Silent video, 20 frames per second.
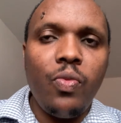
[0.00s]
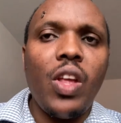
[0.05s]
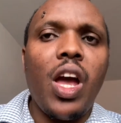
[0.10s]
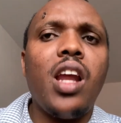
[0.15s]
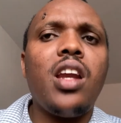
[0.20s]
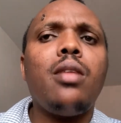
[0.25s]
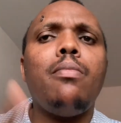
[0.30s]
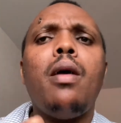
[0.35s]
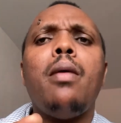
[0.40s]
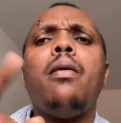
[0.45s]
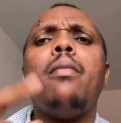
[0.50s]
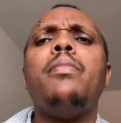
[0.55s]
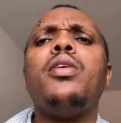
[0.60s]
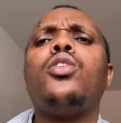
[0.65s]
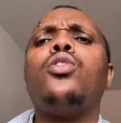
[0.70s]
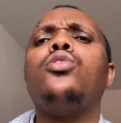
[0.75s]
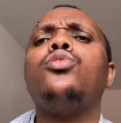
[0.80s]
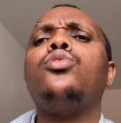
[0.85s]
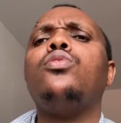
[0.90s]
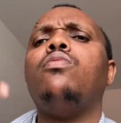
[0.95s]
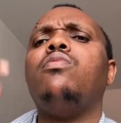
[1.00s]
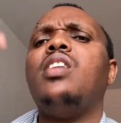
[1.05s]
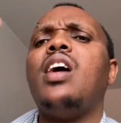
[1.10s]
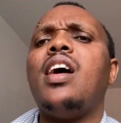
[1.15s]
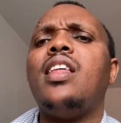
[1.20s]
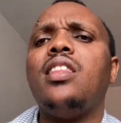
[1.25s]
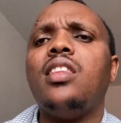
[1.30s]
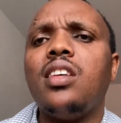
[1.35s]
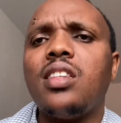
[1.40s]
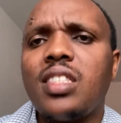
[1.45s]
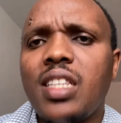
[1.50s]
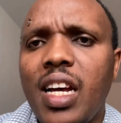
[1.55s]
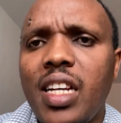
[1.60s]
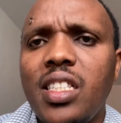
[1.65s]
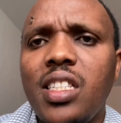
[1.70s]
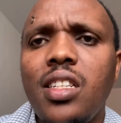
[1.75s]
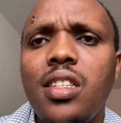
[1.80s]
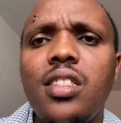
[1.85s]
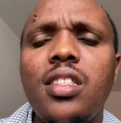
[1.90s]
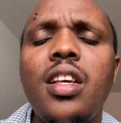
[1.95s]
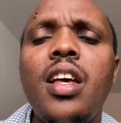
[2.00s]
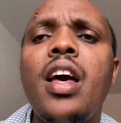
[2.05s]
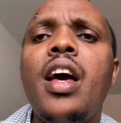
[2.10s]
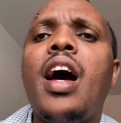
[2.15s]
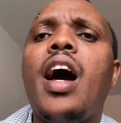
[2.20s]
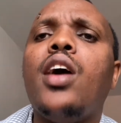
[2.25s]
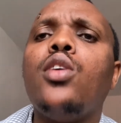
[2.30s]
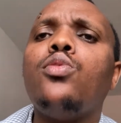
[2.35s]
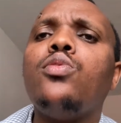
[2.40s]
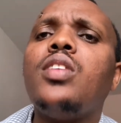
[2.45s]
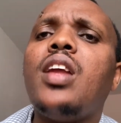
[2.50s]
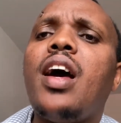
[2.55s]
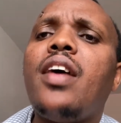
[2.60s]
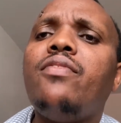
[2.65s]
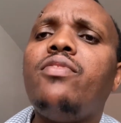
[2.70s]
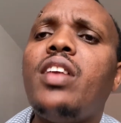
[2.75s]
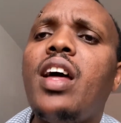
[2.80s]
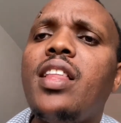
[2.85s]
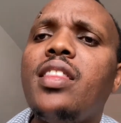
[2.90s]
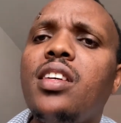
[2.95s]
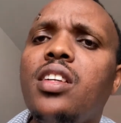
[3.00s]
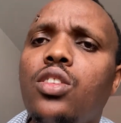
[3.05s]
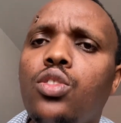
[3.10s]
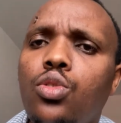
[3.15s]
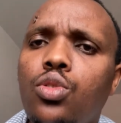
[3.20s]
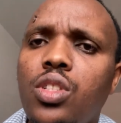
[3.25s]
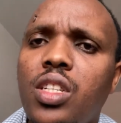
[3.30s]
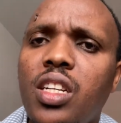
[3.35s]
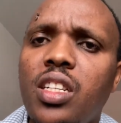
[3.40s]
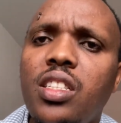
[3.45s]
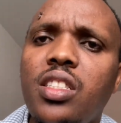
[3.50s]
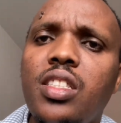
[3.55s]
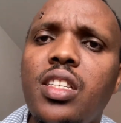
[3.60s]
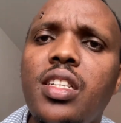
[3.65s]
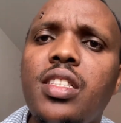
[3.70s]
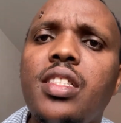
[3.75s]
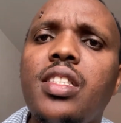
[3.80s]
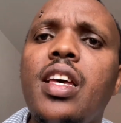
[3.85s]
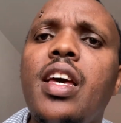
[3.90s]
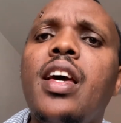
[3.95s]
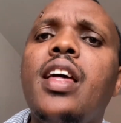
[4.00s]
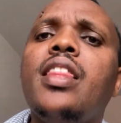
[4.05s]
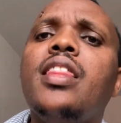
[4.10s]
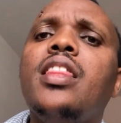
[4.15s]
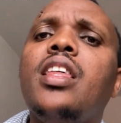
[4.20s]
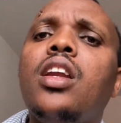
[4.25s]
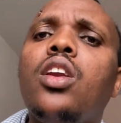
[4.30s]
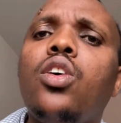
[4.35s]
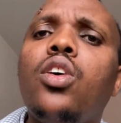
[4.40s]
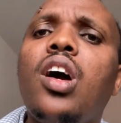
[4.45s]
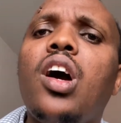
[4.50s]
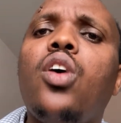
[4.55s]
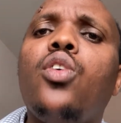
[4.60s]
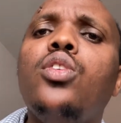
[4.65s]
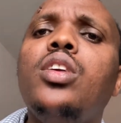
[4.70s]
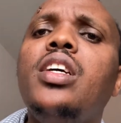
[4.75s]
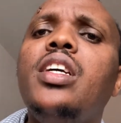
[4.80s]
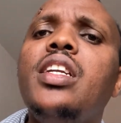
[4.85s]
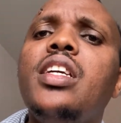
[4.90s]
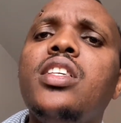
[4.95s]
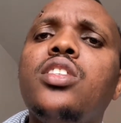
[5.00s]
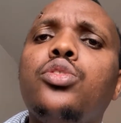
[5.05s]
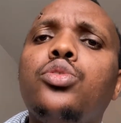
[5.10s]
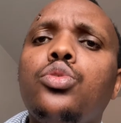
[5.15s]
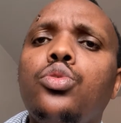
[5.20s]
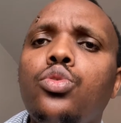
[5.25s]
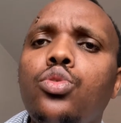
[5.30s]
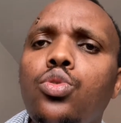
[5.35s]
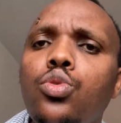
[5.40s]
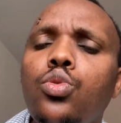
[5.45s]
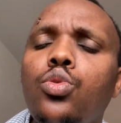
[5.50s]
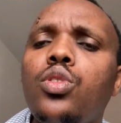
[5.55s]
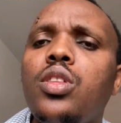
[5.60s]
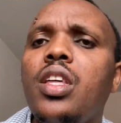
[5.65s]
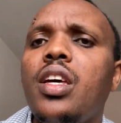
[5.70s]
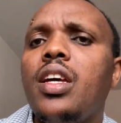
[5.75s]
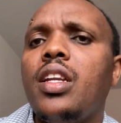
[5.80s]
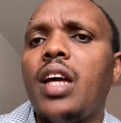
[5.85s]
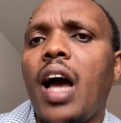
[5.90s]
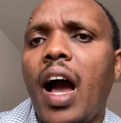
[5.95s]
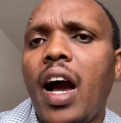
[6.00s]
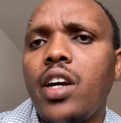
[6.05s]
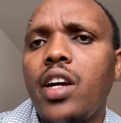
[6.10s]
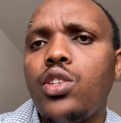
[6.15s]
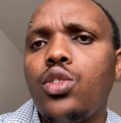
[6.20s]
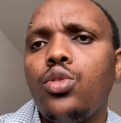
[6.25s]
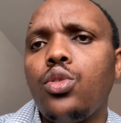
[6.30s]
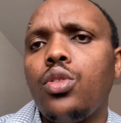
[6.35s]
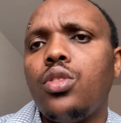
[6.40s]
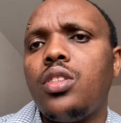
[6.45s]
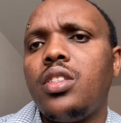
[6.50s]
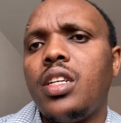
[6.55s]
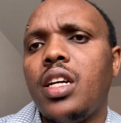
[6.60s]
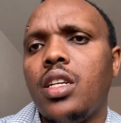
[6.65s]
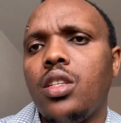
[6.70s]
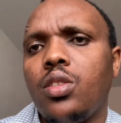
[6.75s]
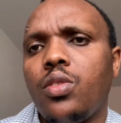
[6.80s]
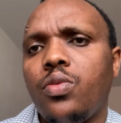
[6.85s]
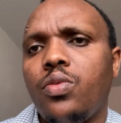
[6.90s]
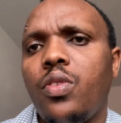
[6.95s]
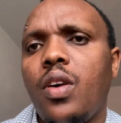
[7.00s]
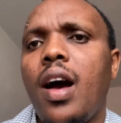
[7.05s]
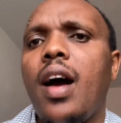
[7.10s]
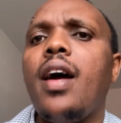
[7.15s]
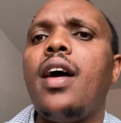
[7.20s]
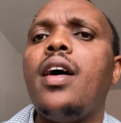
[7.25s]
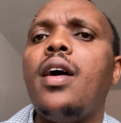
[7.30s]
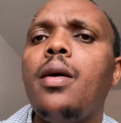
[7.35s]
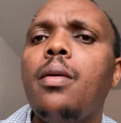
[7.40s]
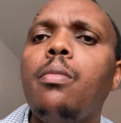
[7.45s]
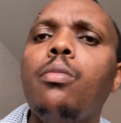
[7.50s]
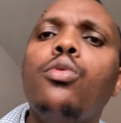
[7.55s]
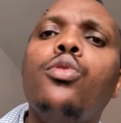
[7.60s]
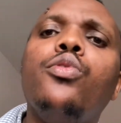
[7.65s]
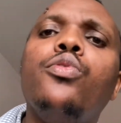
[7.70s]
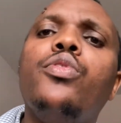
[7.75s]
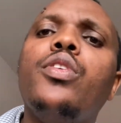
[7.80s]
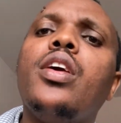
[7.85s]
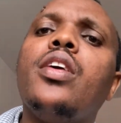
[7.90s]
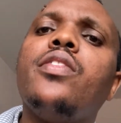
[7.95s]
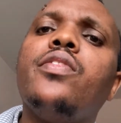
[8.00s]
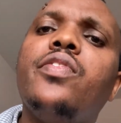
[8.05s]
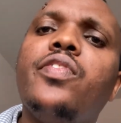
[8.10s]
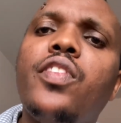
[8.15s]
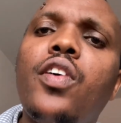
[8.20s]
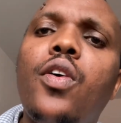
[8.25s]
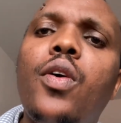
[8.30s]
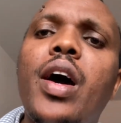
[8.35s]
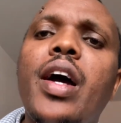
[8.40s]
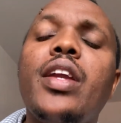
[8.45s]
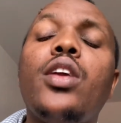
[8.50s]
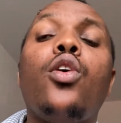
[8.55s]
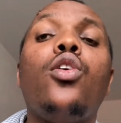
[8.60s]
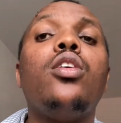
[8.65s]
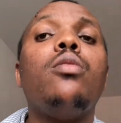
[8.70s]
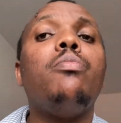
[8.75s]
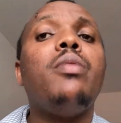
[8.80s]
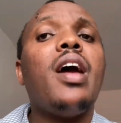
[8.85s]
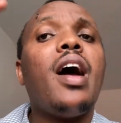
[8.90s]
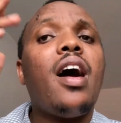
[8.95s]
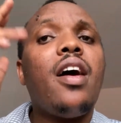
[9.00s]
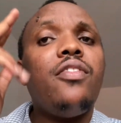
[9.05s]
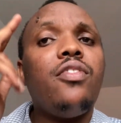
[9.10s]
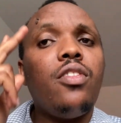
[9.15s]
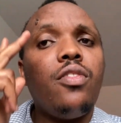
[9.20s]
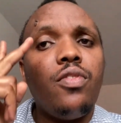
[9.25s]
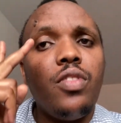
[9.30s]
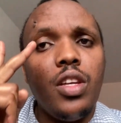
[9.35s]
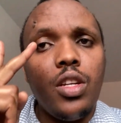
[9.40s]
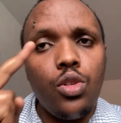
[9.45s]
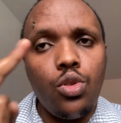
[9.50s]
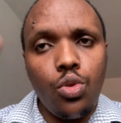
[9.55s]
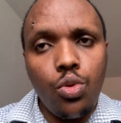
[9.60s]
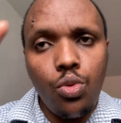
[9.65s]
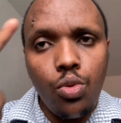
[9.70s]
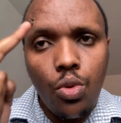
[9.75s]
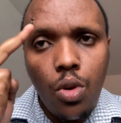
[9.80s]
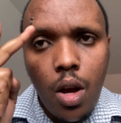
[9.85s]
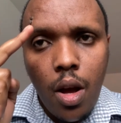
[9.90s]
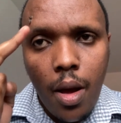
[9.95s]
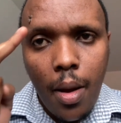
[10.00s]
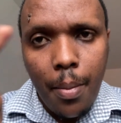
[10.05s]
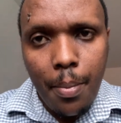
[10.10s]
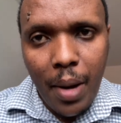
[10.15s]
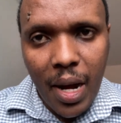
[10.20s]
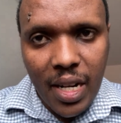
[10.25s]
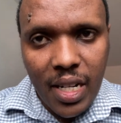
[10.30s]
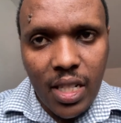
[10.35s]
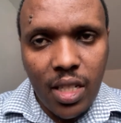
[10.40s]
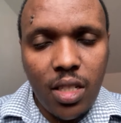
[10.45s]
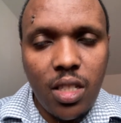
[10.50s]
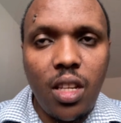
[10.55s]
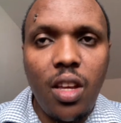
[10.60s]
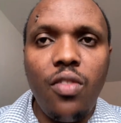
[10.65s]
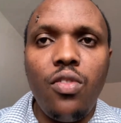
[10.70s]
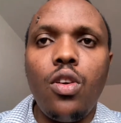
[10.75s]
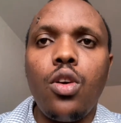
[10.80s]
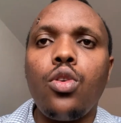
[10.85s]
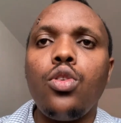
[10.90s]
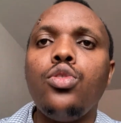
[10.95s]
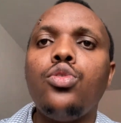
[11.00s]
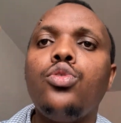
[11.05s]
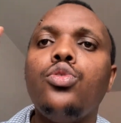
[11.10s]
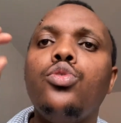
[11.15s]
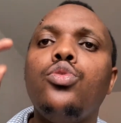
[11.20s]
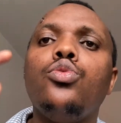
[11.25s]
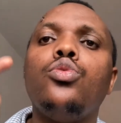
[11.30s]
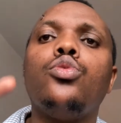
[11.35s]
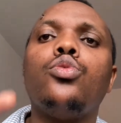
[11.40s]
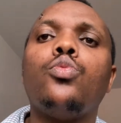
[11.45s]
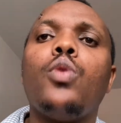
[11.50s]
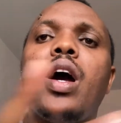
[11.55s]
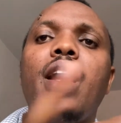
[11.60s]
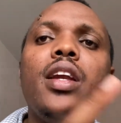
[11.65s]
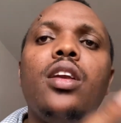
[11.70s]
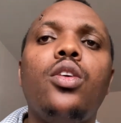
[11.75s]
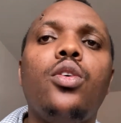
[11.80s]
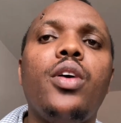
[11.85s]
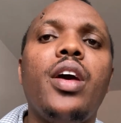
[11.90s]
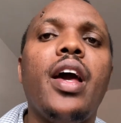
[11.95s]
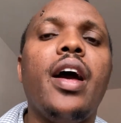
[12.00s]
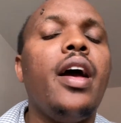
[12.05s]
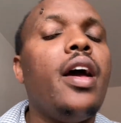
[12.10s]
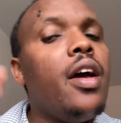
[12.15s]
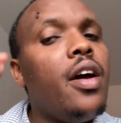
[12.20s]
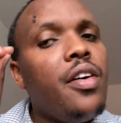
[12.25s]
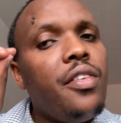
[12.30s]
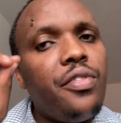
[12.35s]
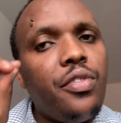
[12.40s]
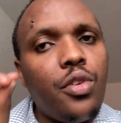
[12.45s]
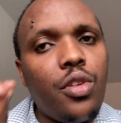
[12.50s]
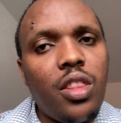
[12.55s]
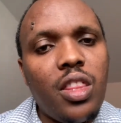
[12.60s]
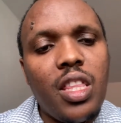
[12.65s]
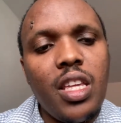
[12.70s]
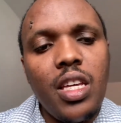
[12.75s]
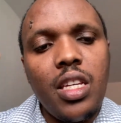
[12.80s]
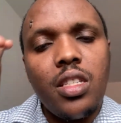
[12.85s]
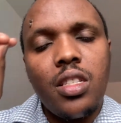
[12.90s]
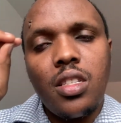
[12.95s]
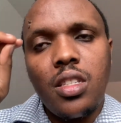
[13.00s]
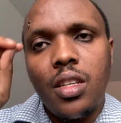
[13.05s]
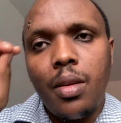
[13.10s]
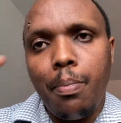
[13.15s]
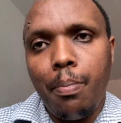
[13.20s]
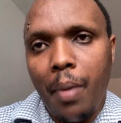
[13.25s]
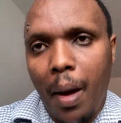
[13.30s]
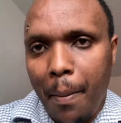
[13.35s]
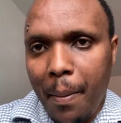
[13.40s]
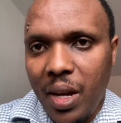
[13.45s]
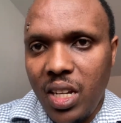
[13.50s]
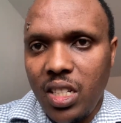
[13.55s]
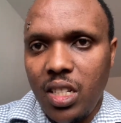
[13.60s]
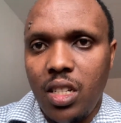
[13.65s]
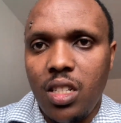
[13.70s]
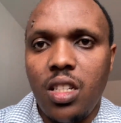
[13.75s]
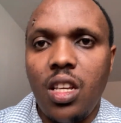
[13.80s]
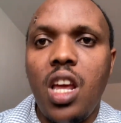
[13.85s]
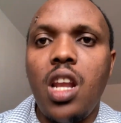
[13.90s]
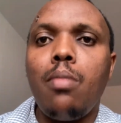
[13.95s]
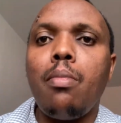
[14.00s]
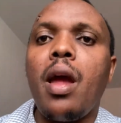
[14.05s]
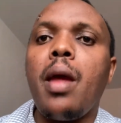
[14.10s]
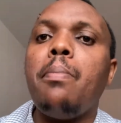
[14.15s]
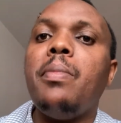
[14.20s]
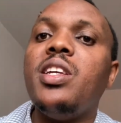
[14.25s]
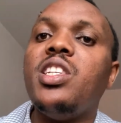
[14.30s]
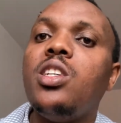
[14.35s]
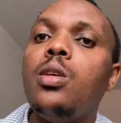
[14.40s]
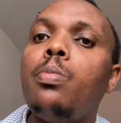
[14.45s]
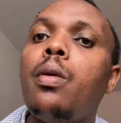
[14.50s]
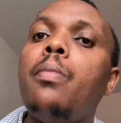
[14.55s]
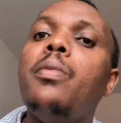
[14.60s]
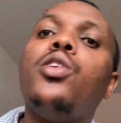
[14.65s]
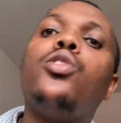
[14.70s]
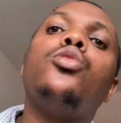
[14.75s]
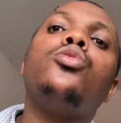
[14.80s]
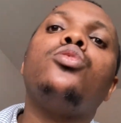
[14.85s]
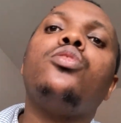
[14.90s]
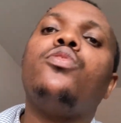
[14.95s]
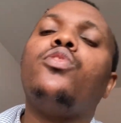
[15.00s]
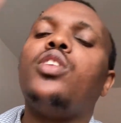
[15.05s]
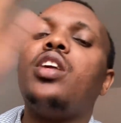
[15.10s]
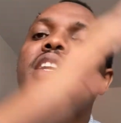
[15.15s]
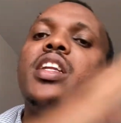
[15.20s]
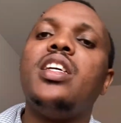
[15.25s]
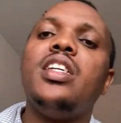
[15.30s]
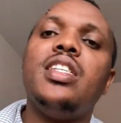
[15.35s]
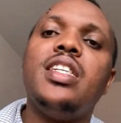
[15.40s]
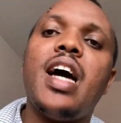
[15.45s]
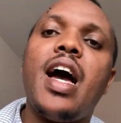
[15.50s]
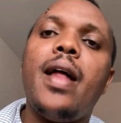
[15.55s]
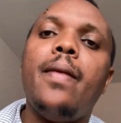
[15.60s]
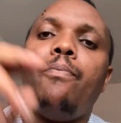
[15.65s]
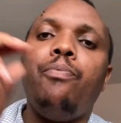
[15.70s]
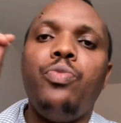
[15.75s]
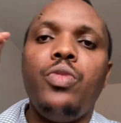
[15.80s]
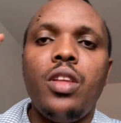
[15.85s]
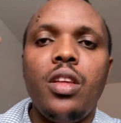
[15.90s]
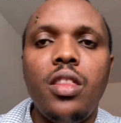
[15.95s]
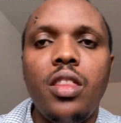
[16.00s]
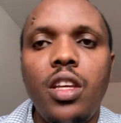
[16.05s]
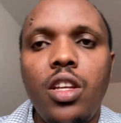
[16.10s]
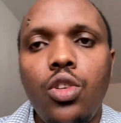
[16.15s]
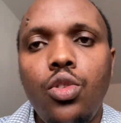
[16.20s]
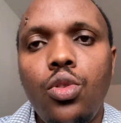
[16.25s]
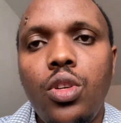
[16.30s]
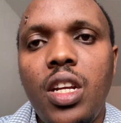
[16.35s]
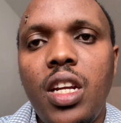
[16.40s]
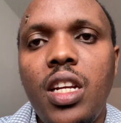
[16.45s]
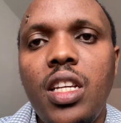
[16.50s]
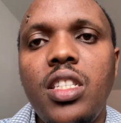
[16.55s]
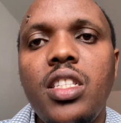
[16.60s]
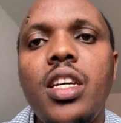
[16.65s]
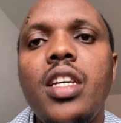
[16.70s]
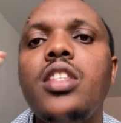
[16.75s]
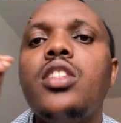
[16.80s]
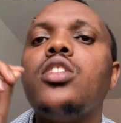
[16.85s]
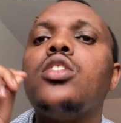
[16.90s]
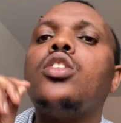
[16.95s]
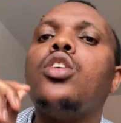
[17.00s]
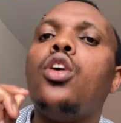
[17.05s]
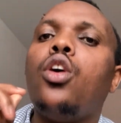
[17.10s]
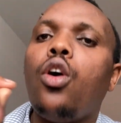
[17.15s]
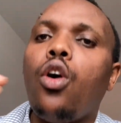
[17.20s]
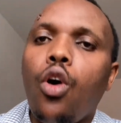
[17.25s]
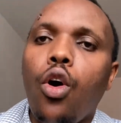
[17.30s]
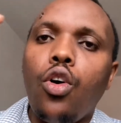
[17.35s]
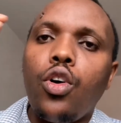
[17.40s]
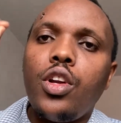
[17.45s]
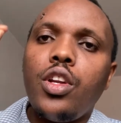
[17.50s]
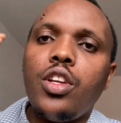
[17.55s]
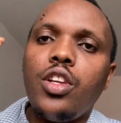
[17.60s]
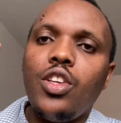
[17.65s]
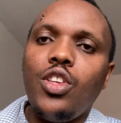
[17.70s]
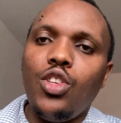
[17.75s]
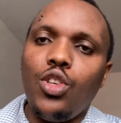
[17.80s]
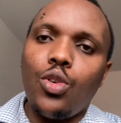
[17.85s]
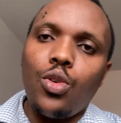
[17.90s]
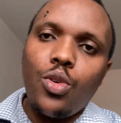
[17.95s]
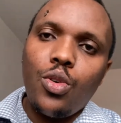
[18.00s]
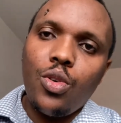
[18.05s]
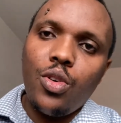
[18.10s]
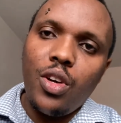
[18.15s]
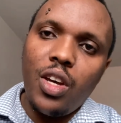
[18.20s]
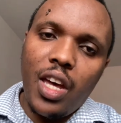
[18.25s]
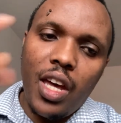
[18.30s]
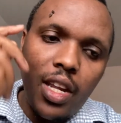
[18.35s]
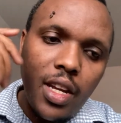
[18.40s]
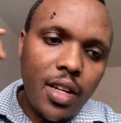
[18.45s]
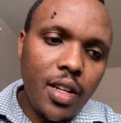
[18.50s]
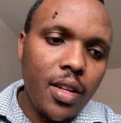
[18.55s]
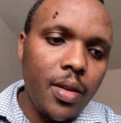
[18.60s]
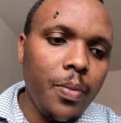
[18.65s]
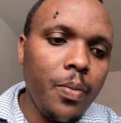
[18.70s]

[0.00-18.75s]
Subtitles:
And remember, because you've done the searches and you've done the due diligence, the lawyer only needs to do the actual transfer moving forward on behalf of the two parties. If you're going to use one lawyer for these purposes, it might be cheaper because you've already done the due diligence on your end.